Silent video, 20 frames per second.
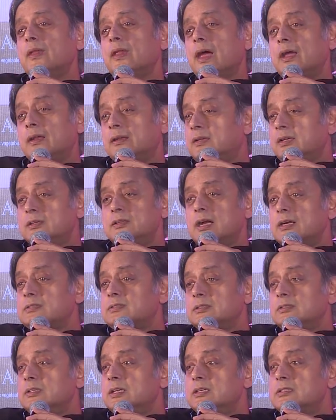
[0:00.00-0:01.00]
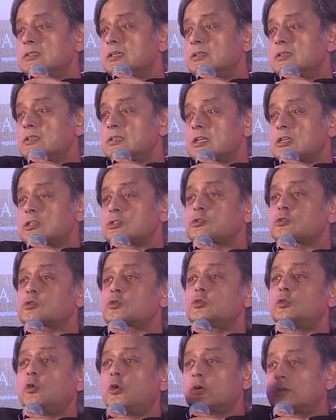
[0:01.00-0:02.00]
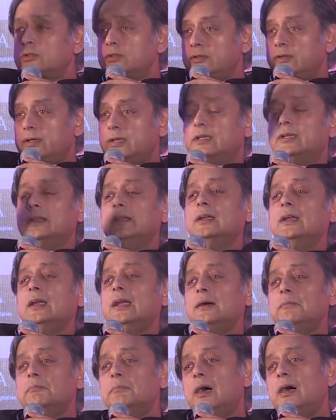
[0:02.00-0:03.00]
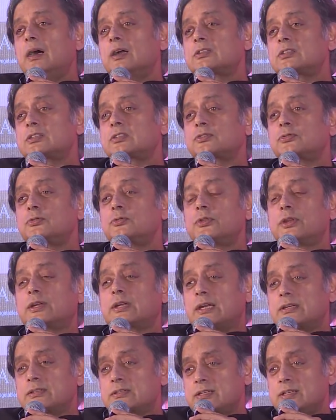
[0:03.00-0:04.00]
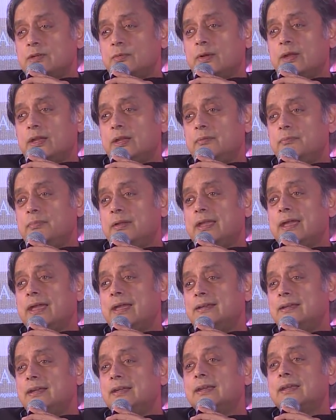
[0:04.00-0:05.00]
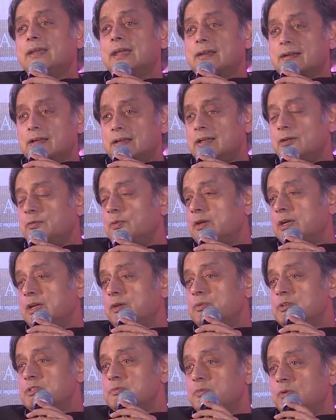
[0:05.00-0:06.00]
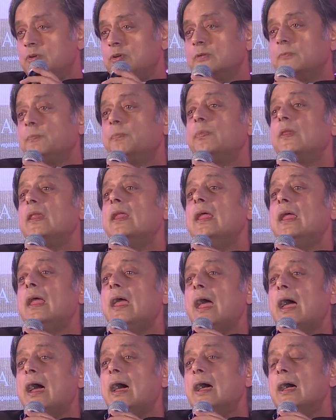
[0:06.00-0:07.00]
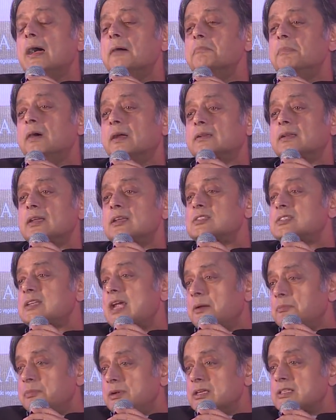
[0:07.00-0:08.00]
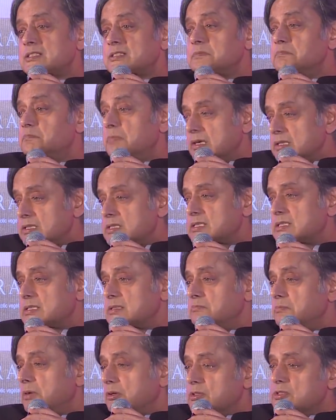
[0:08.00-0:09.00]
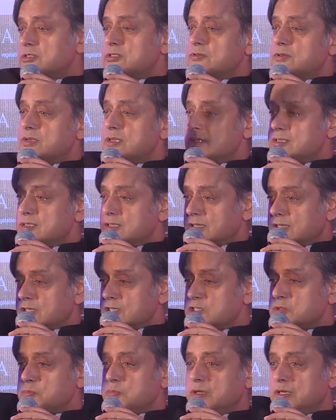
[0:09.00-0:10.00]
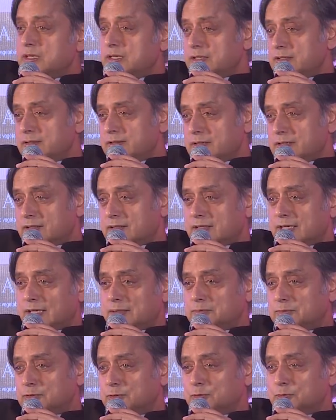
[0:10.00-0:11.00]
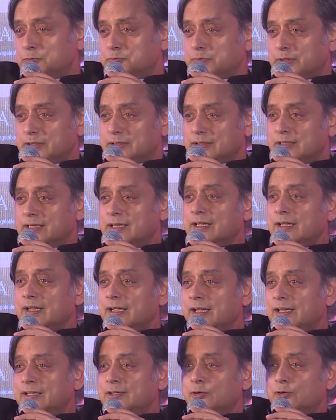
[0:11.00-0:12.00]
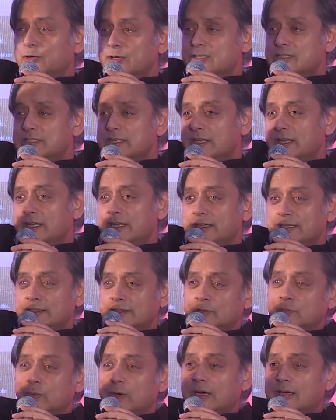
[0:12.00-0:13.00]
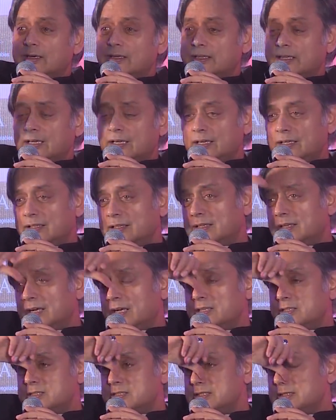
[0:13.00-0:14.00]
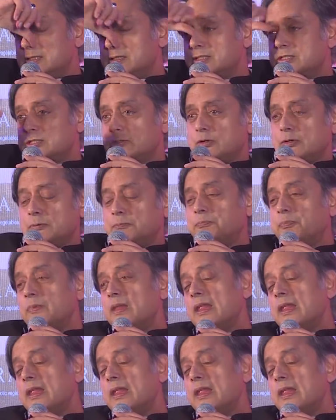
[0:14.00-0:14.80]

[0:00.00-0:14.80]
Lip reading: and conducted this extraordinary march through the country, where he began in Kerala, where he was born, but established mutts and monasteries in Kashmir, in Kamrup, in Orissa, in Dwarka, in Kanchi, and so on.